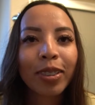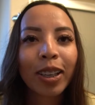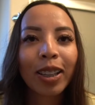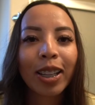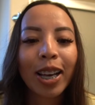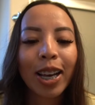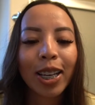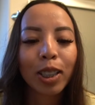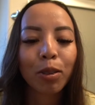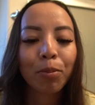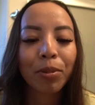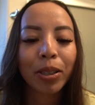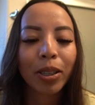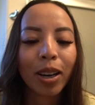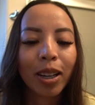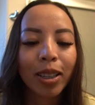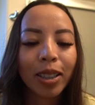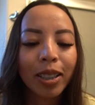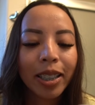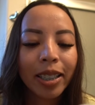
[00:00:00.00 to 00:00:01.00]
Last but
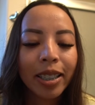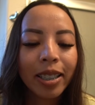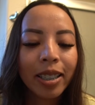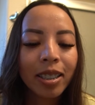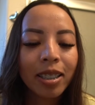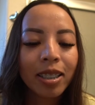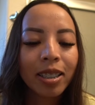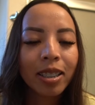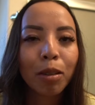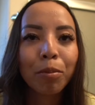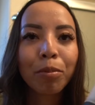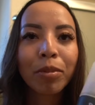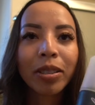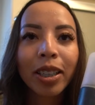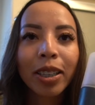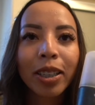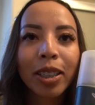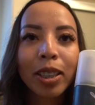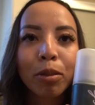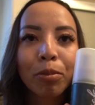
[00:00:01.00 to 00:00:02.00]
not least, some
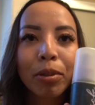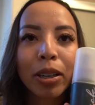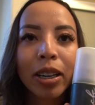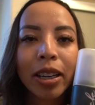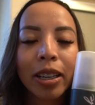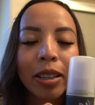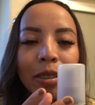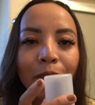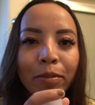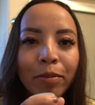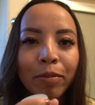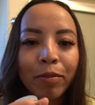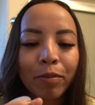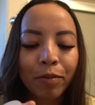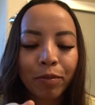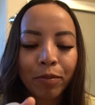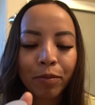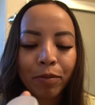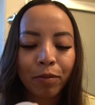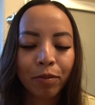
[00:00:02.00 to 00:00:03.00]
setting spray.
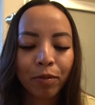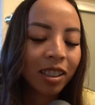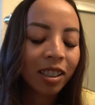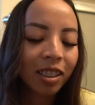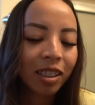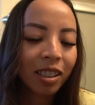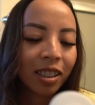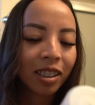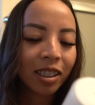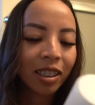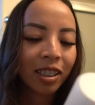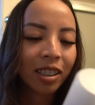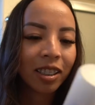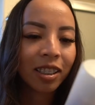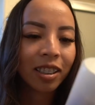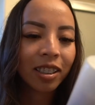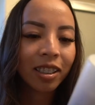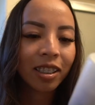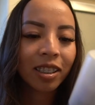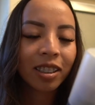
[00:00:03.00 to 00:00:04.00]

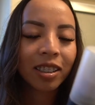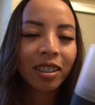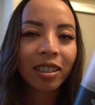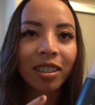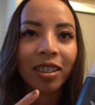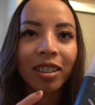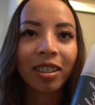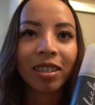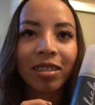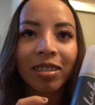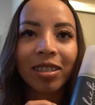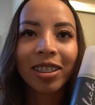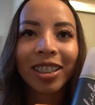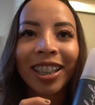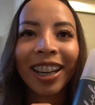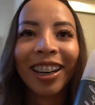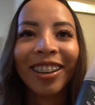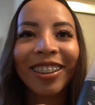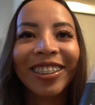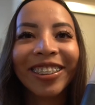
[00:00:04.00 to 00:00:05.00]
And God knows
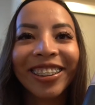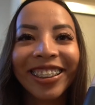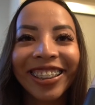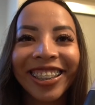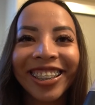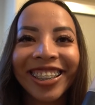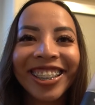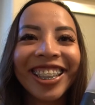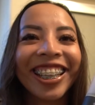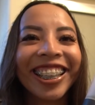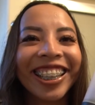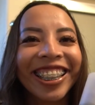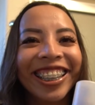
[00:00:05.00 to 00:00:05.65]
how old this thing